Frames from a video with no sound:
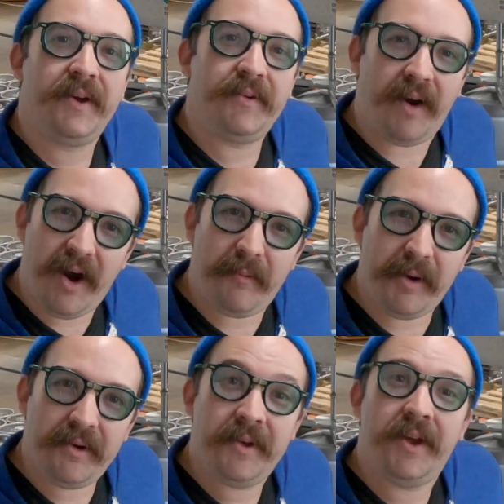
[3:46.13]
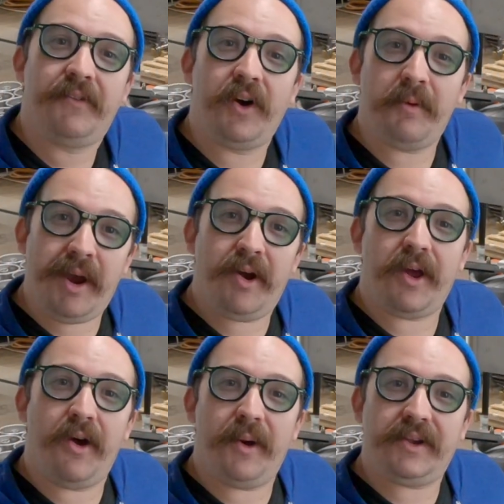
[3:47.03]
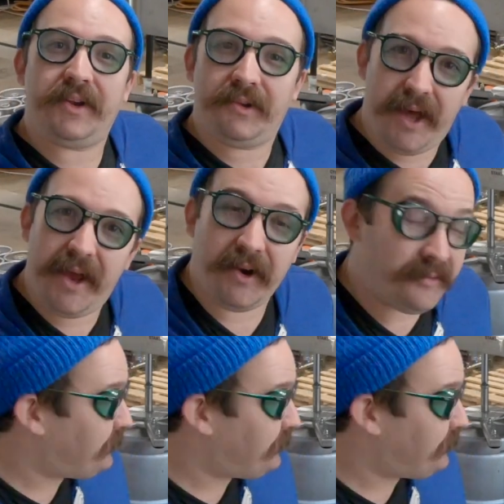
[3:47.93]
environment for the beer to go into later.